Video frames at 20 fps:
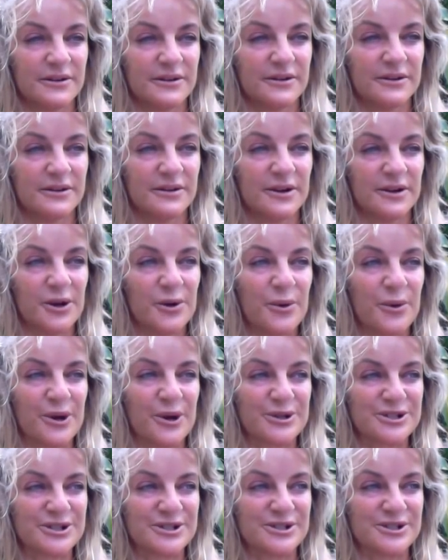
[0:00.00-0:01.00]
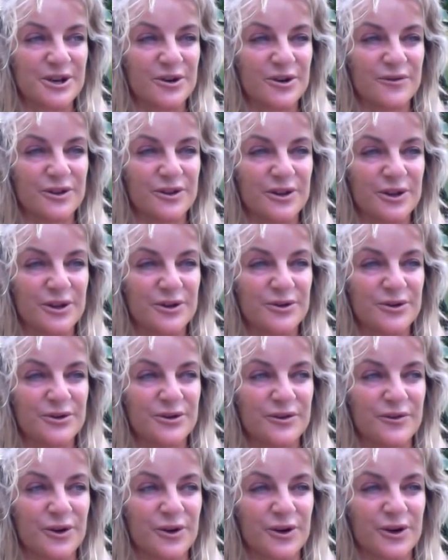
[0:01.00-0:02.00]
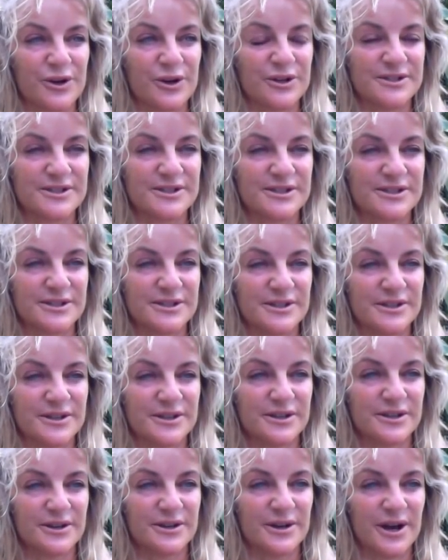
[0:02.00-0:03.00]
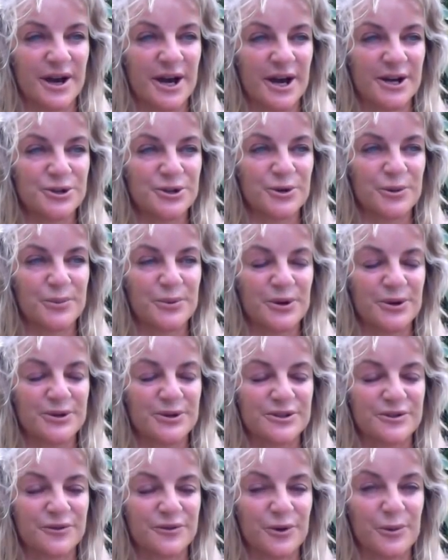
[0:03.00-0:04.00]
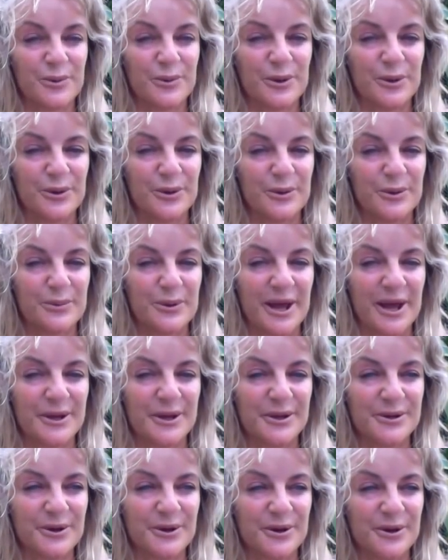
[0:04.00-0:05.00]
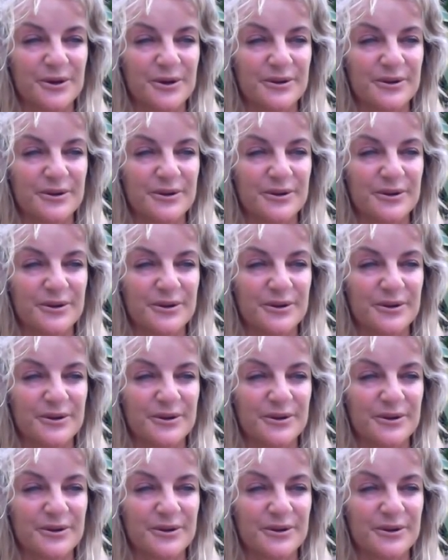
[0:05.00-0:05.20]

who watches over the universe and your beautiful blue planet Earth.